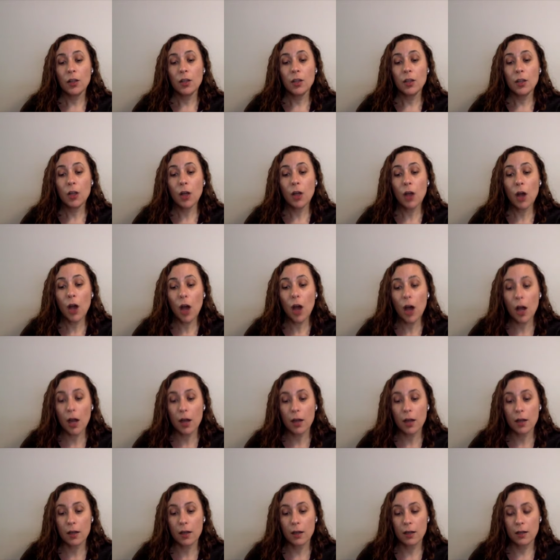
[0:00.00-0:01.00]

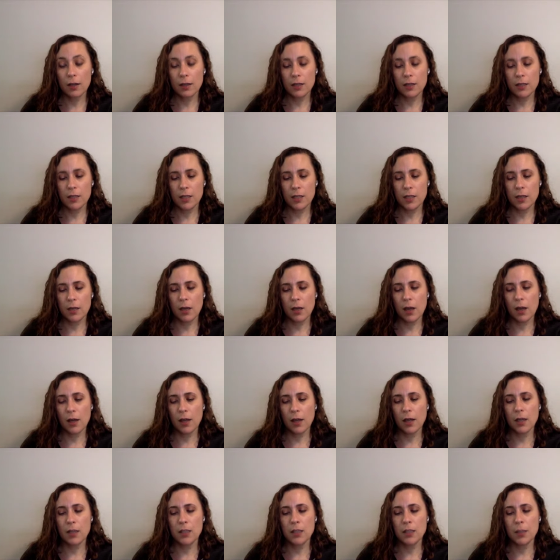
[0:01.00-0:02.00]
Look, said
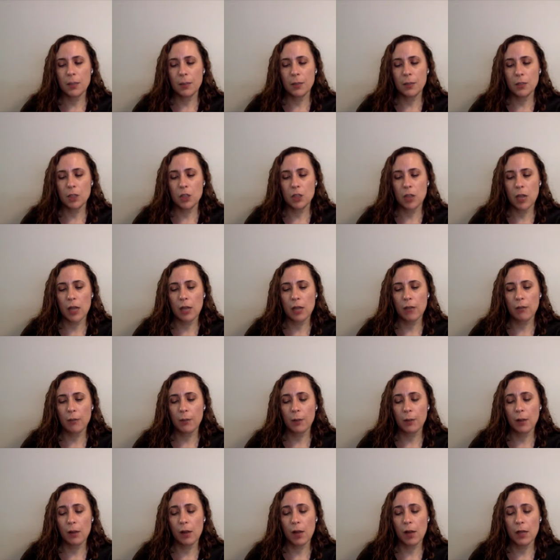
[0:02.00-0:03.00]
Nadia, stepping shyly
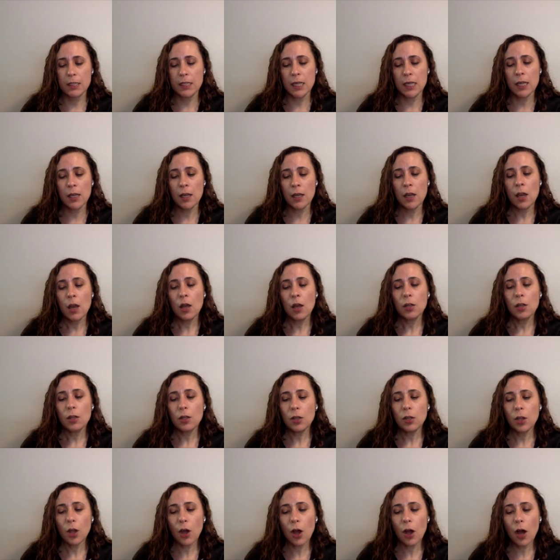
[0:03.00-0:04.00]
from the closet.
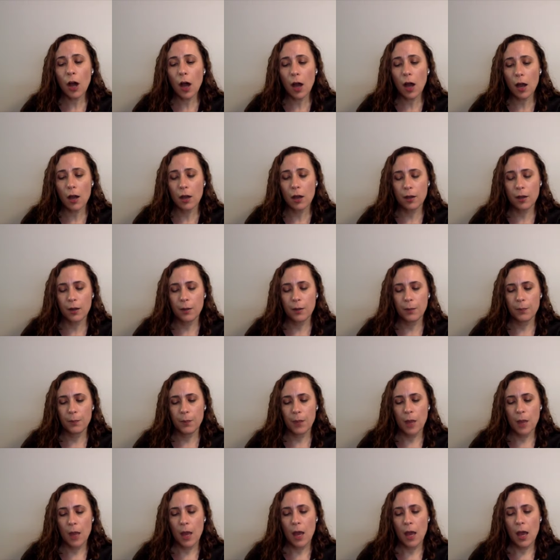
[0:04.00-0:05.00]
Look!
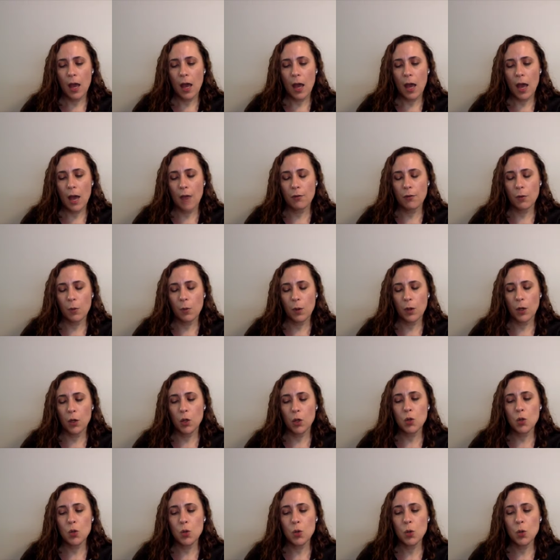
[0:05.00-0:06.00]
Everyone
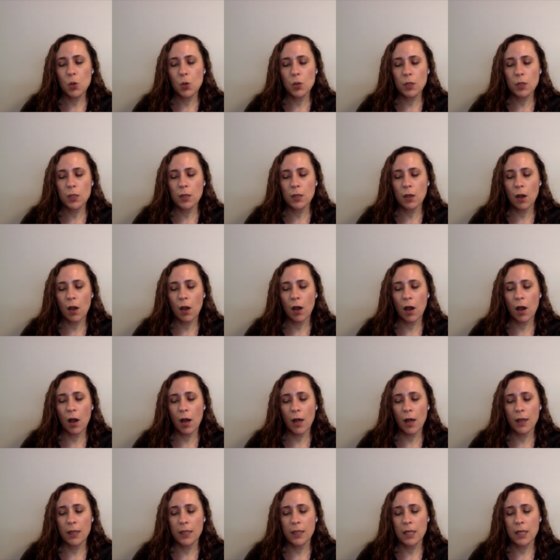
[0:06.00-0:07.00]
oohed and
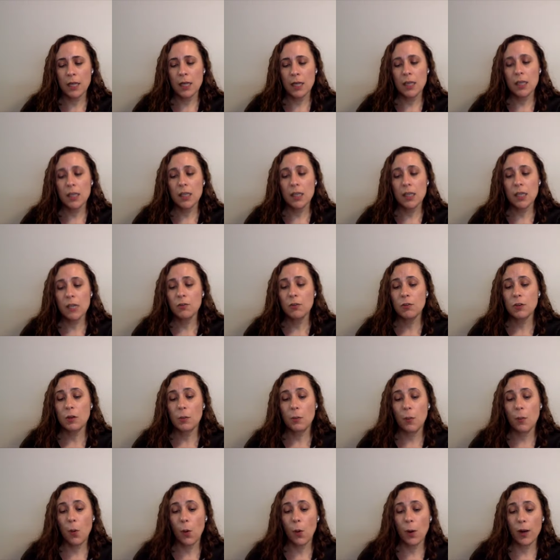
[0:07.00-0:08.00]
awed, even
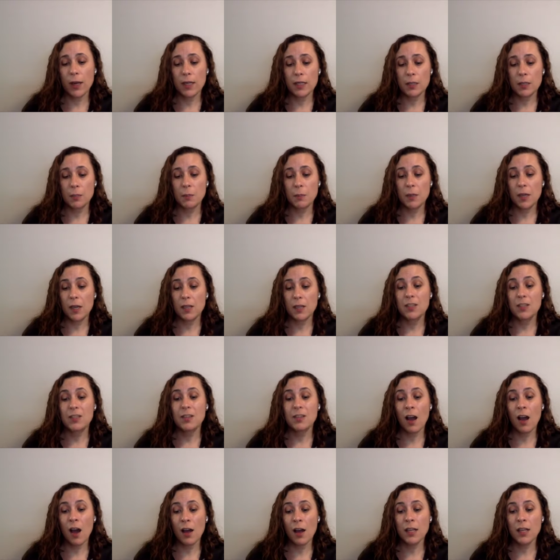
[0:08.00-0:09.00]
the boys, because
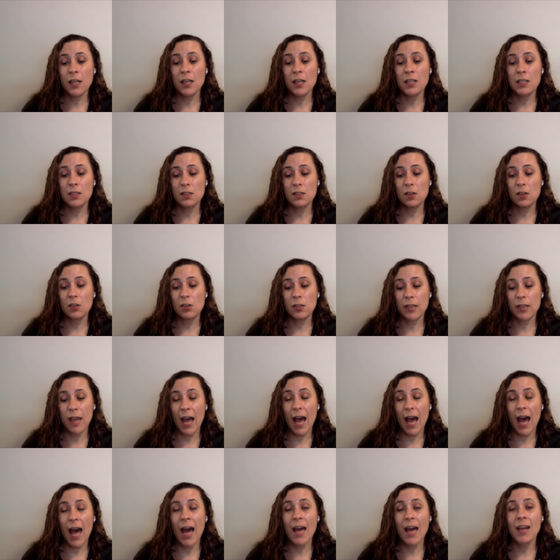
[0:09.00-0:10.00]
Nadia's little
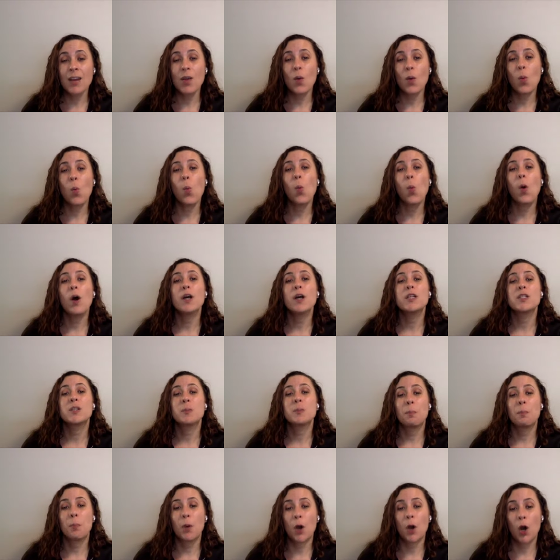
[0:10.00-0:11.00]
cat was
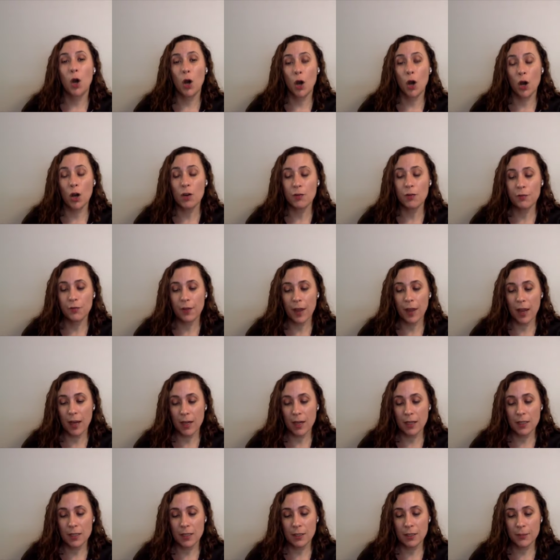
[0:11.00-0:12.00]

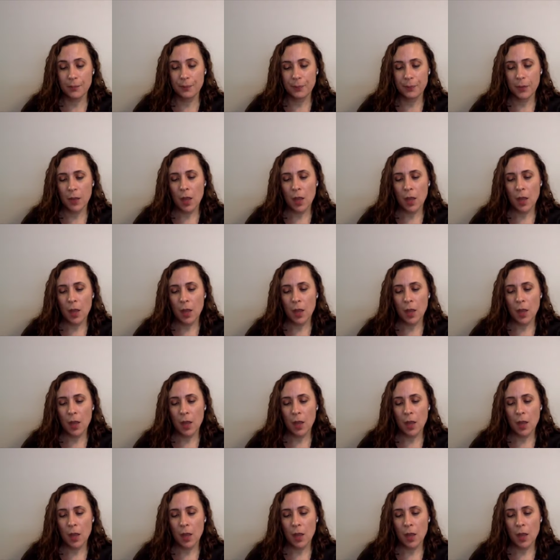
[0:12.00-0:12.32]
perfect.